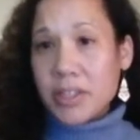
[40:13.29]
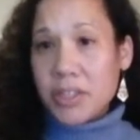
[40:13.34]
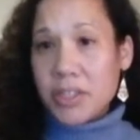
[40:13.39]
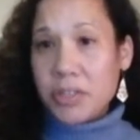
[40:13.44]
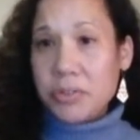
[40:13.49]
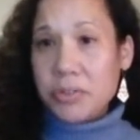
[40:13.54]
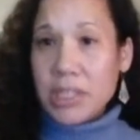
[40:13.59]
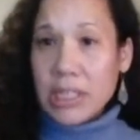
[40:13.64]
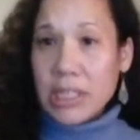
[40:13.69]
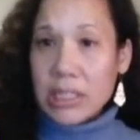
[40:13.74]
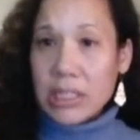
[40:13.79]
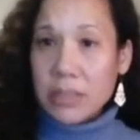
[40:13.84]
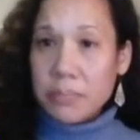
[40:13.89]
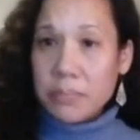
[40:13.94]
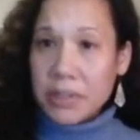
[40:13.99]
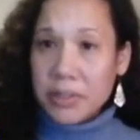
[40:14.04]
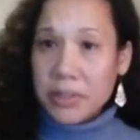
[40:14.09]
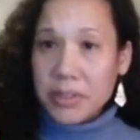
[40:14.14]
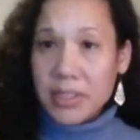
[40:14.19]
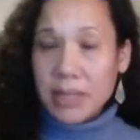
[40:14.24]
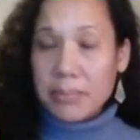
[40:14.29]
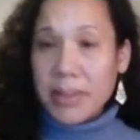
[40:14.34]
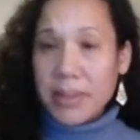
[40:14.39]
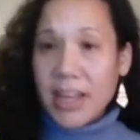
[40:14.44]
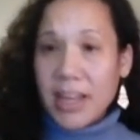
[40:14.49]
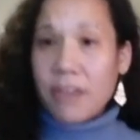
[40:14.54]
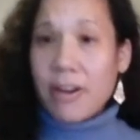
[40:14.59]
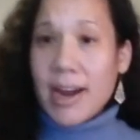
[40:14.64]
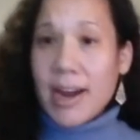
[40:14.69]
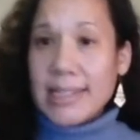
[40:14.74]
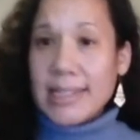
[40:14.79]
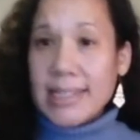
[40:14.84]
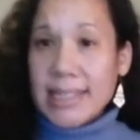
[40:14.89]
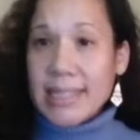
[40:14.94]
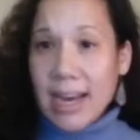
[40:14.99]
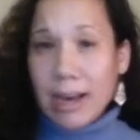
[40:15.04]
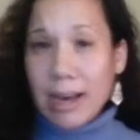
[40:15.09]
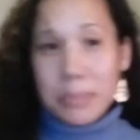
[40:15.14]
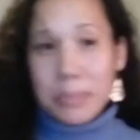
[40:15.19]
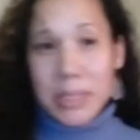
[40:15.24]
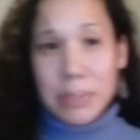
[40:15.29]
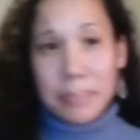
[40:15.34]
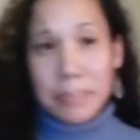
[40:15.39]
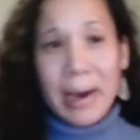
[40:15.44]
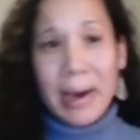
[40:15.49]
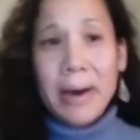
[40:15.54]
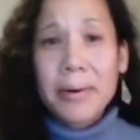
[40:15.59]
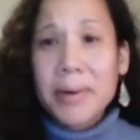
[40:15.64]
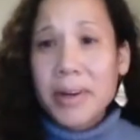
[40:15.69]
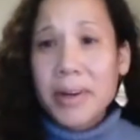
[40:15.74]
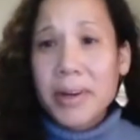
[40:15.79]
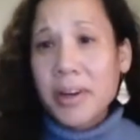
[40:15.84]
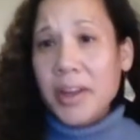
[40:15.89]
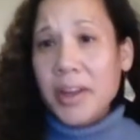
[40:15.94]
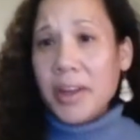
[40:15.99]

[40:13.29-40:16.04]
that you need to build some of that grass tops power.